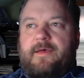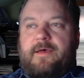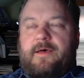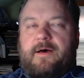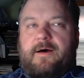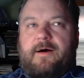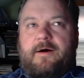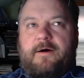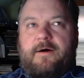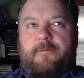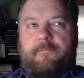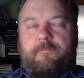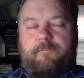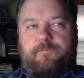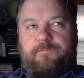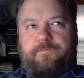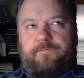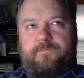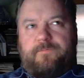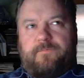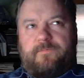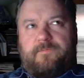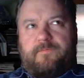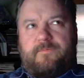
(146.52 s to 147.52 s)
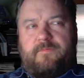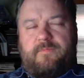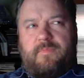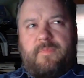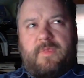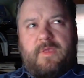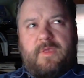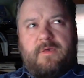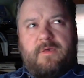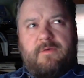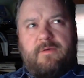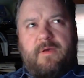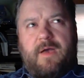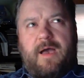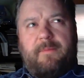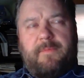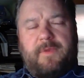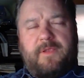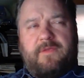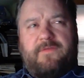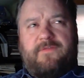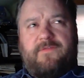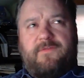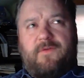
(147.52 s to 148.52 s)
Um, I'm
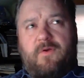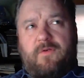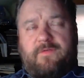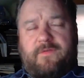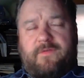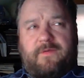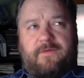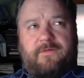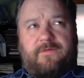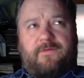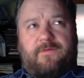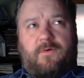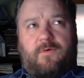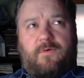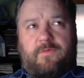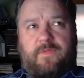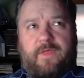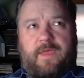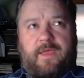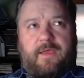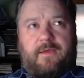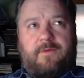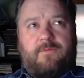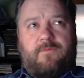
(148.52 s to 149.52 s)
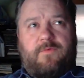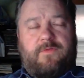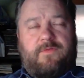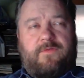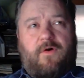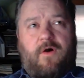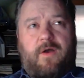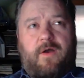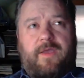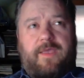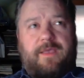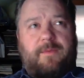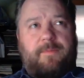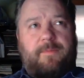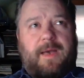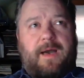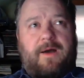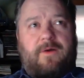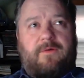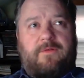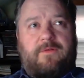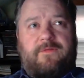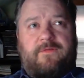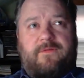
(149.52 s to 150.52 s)
going to start this whole thing with talking
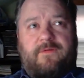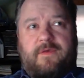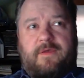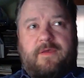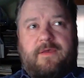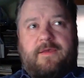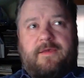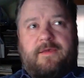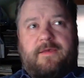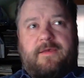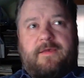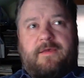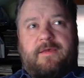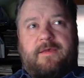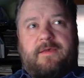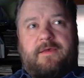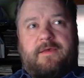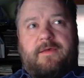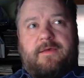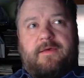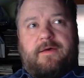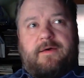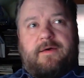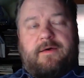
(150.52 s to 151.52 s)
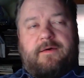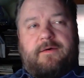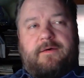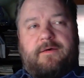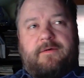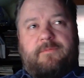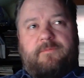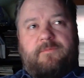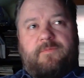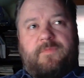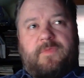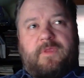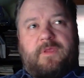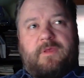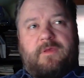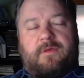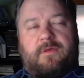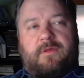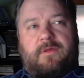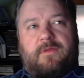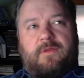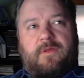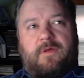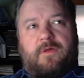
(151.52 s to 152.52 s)
about uh,
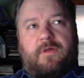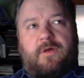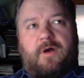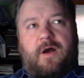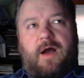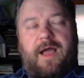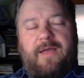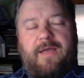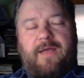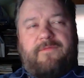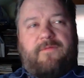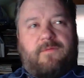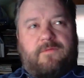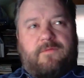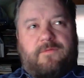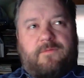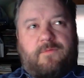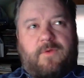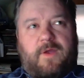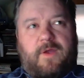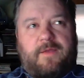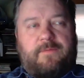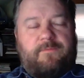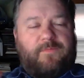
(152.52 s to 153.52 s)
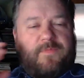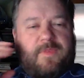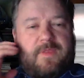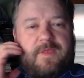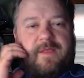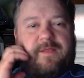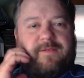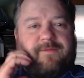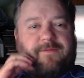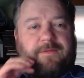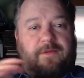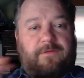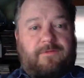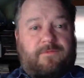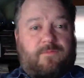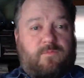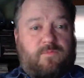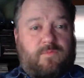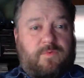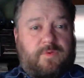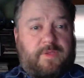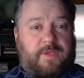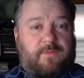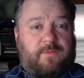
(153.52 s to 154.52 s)
iPhones, right? That sounds
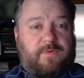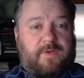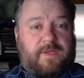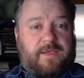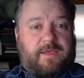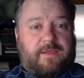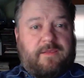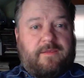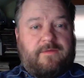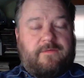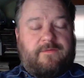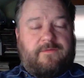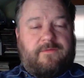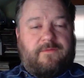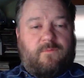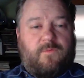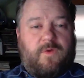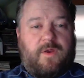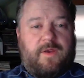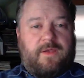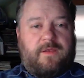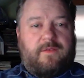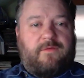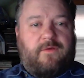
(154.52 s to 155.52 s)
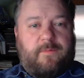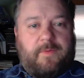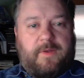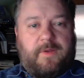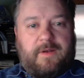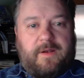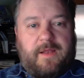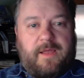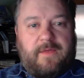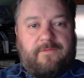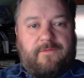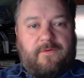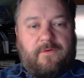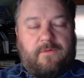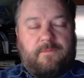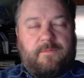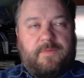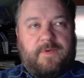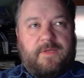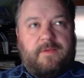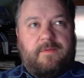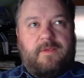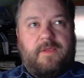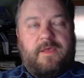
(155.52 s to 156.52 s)
really ridiculous. Why are you going to talk about an iPhone?
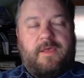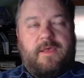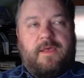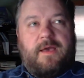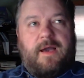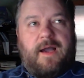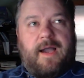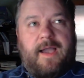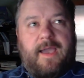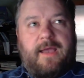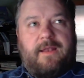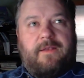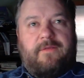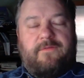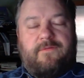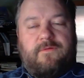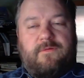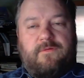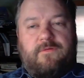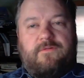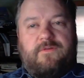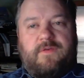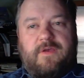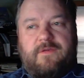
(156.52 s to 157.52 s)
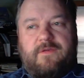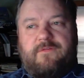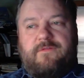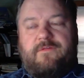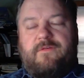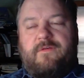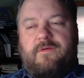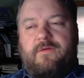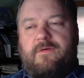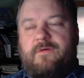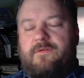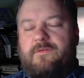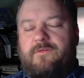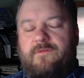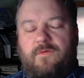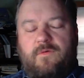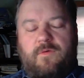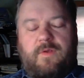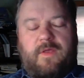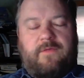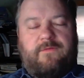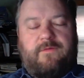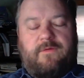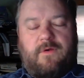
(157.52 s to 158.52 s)
But I had a student just two
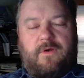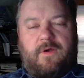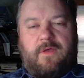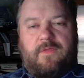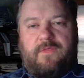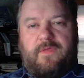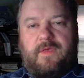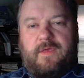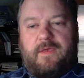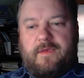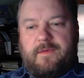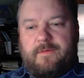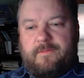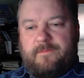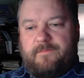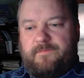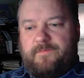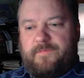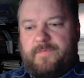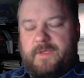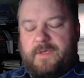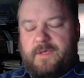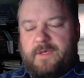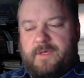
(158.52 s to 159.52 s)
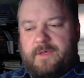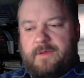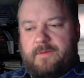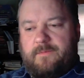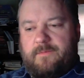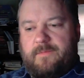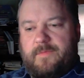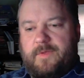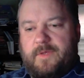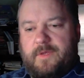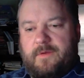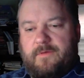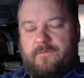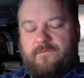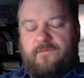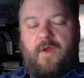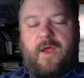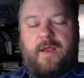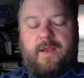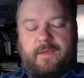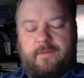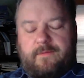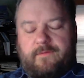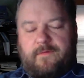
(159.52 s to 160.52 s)
days ago, I think, um,
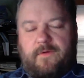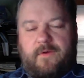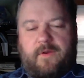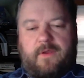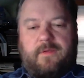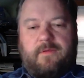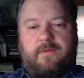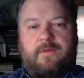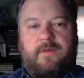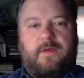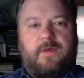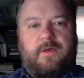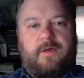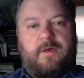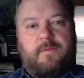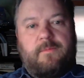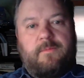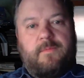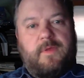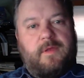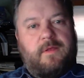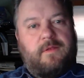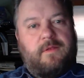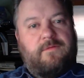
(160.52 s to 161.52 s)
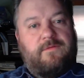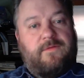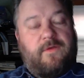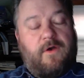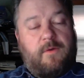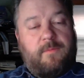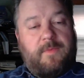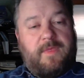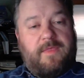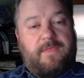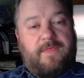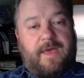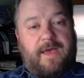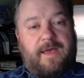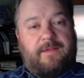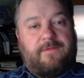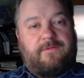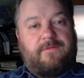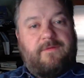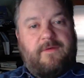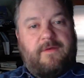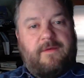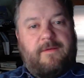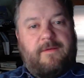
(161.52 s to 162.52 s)
Friday, sorry, um, tell me that